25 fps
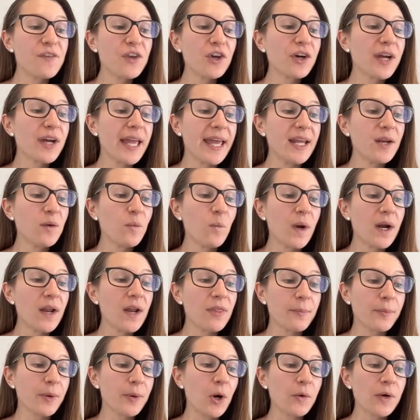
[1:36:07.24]
you're in one
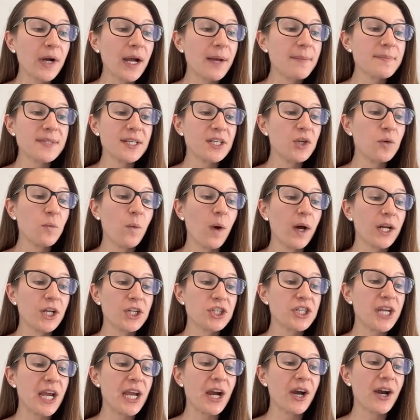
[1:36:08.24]
of the programs and you want
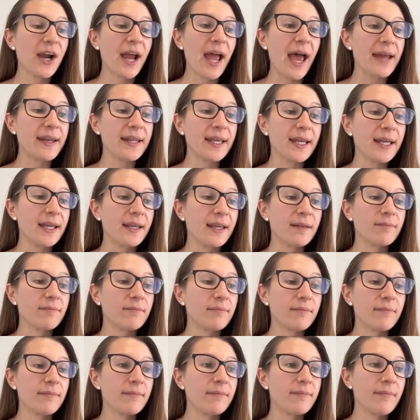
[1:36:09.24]
to share
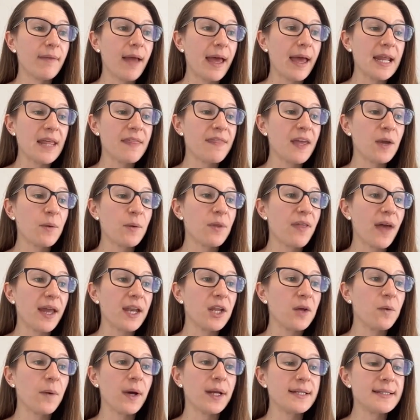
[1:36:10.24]
anything with
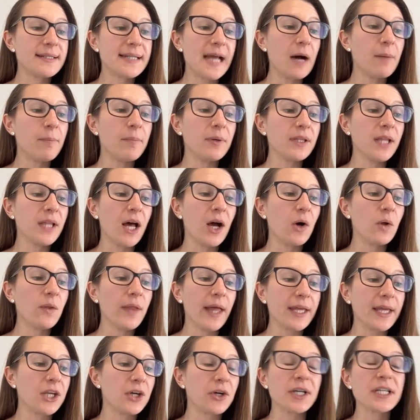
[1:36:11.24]
anyone down below,
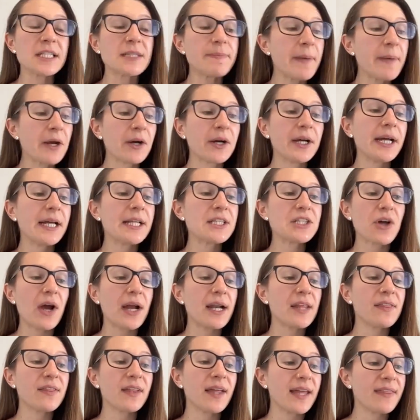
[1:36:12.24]
like your experience or
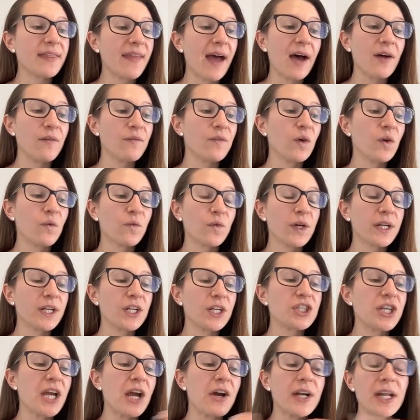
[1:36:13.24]
anything like that, feel free
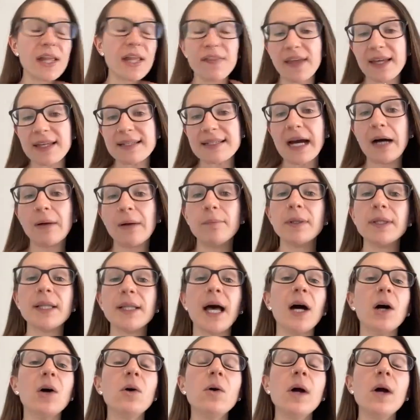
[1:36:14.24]
to share anything down
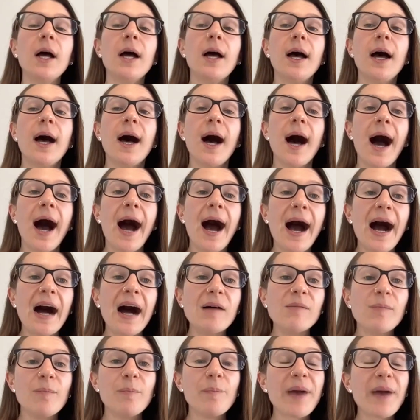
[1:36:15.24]
below.
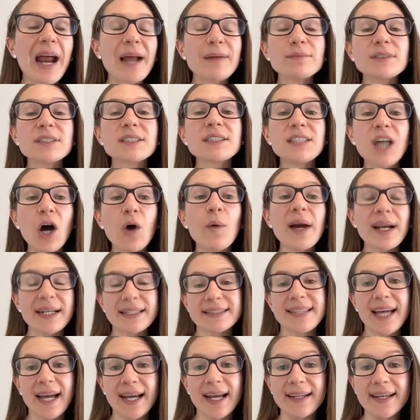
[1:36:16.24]
But I'm so
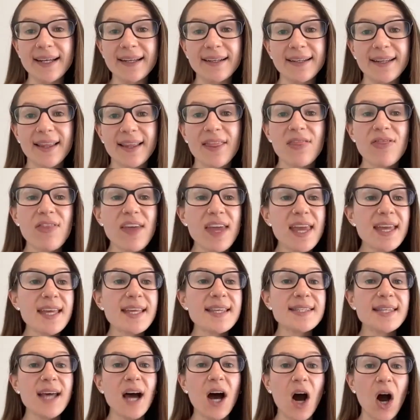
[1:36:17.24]
excited.
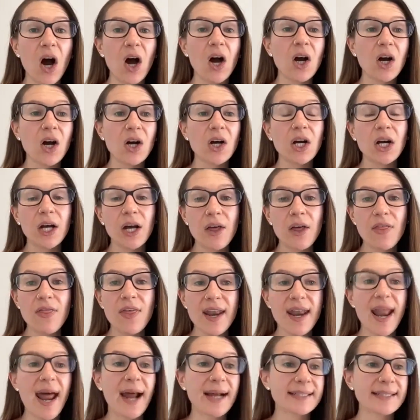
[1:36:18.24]
These are
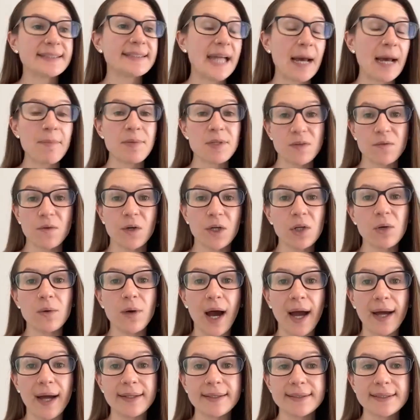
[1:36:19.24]
the next steps for you
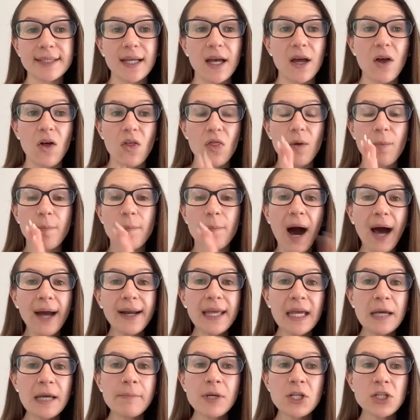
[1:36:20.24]
guys. The
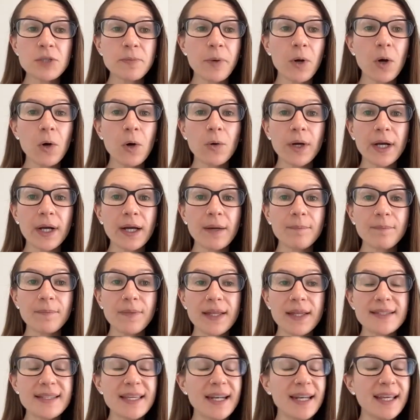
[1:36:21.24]
body image program,
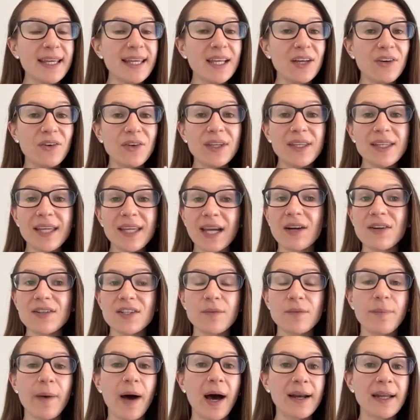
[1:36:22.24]
it's going to heal years
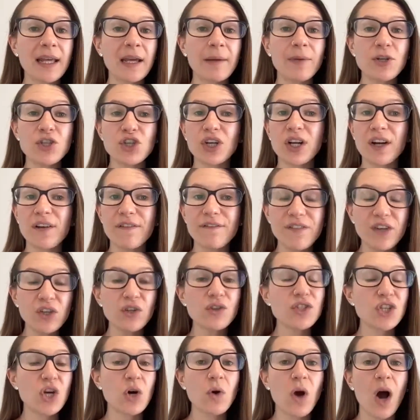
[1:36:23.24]
of body image. You're going to
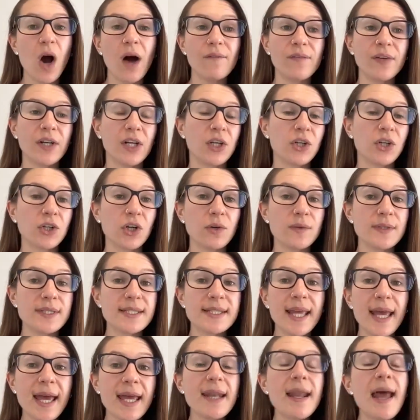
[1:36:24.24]
feel so confident in your own
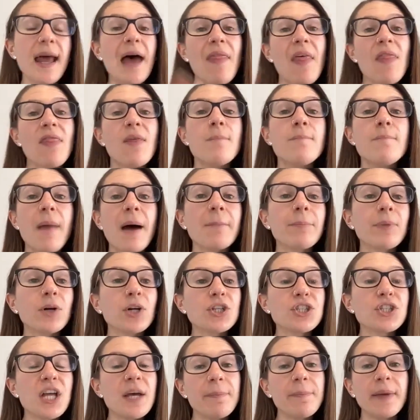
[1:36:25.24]
skin. And then the
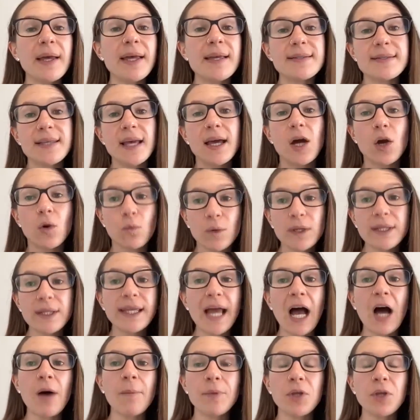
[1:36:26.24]
membership is
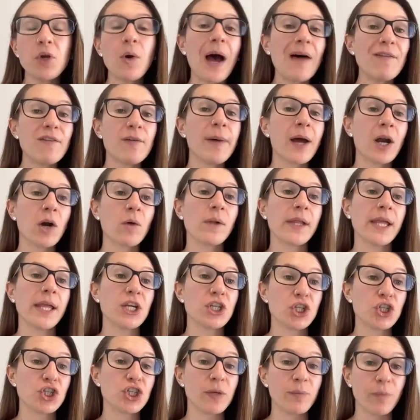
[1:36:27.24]
really helping you have a better
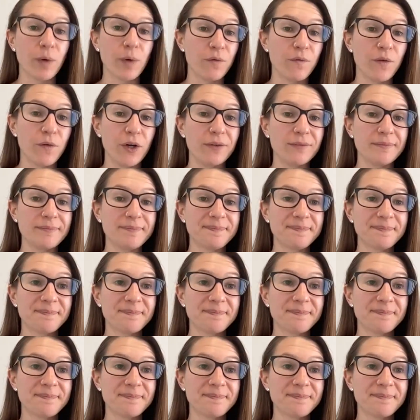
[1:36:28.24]
relationship with food.